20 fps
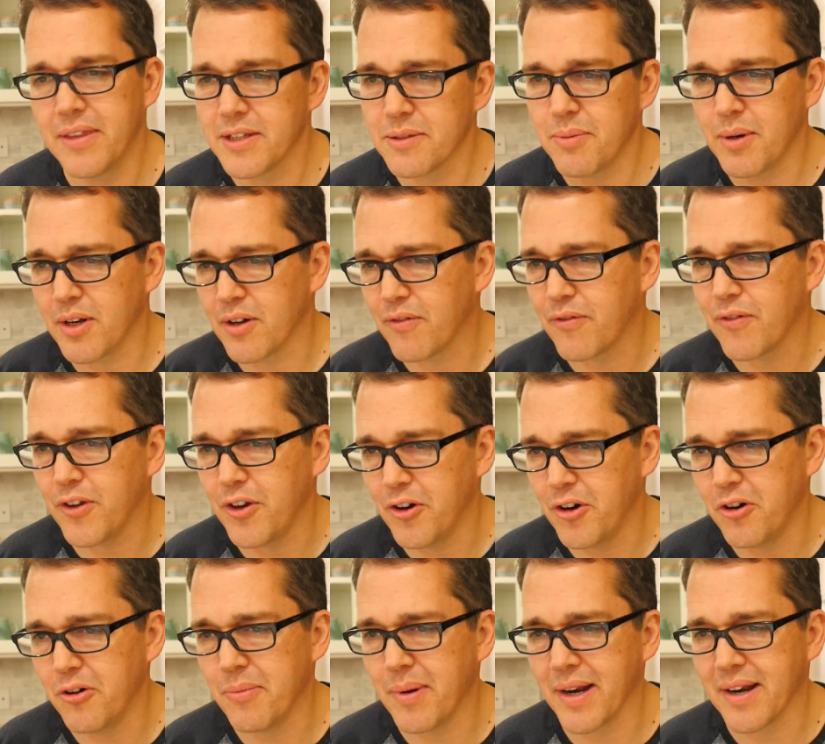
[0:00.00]
There's been a
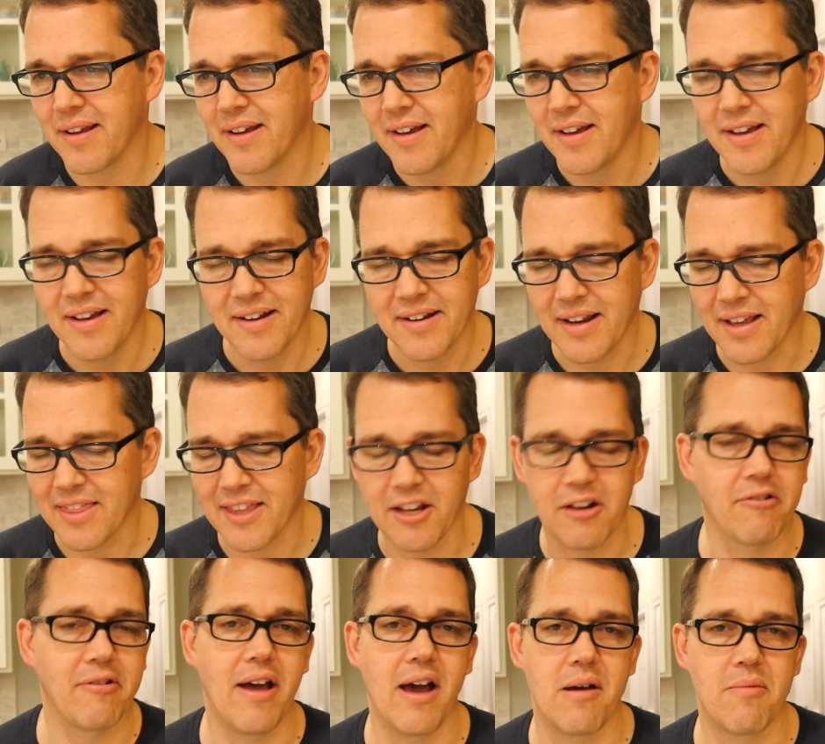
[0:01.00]
few, but
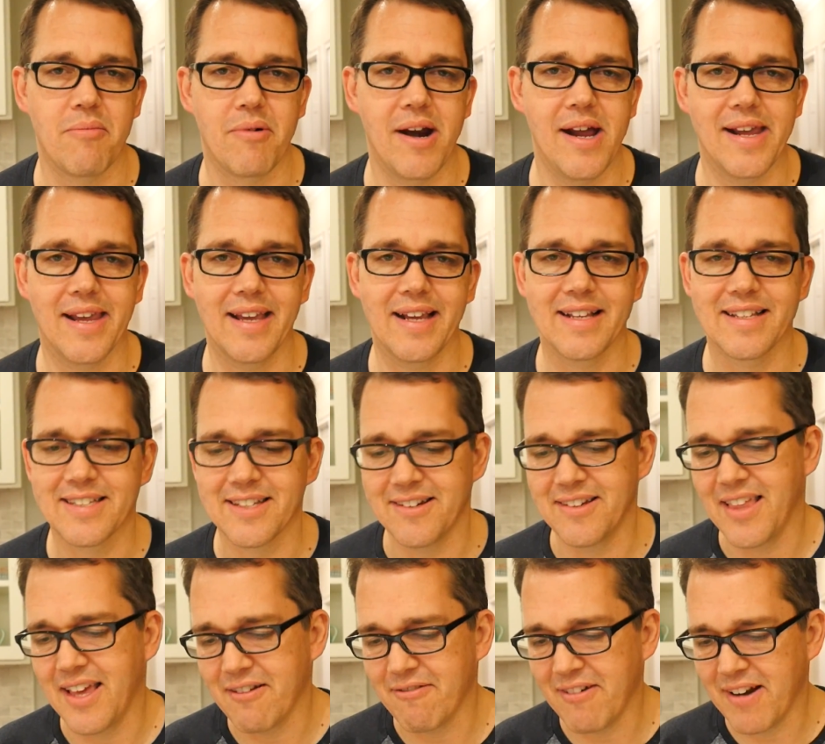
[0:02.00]
nothing groundbreaking,
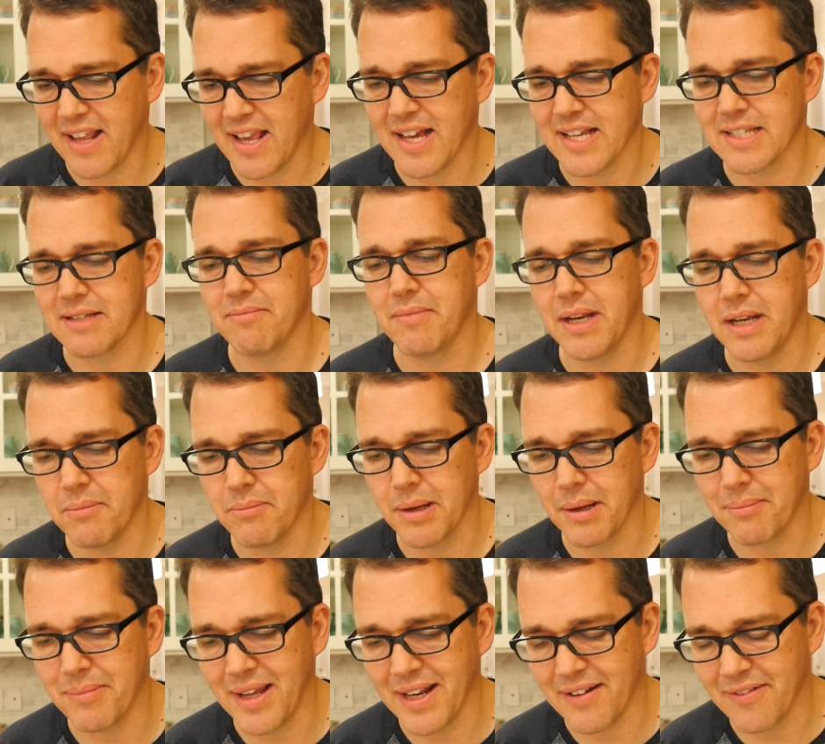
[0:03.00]
so that really hasn't been a
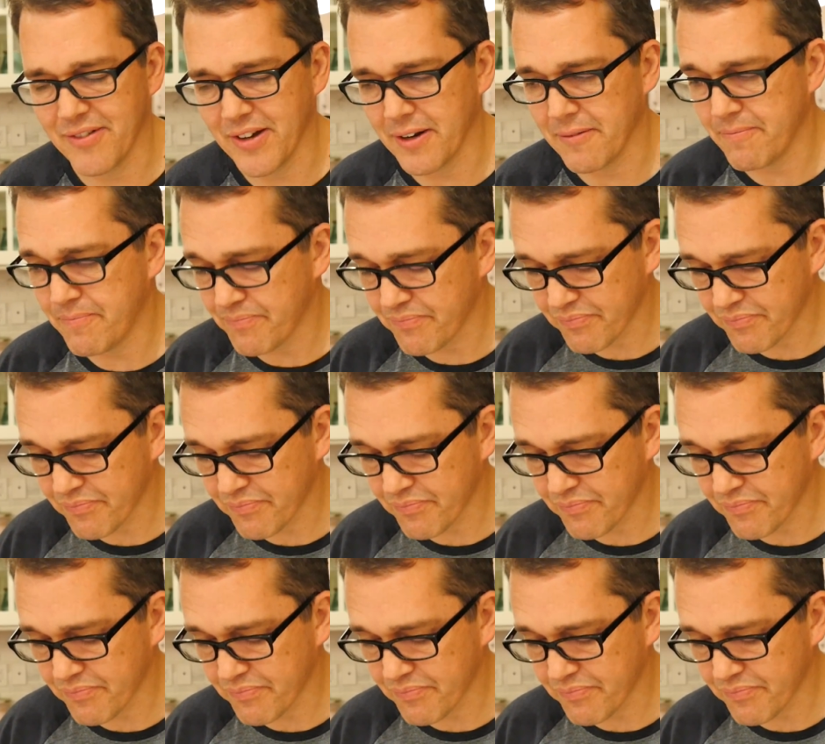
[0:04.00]
big benefit.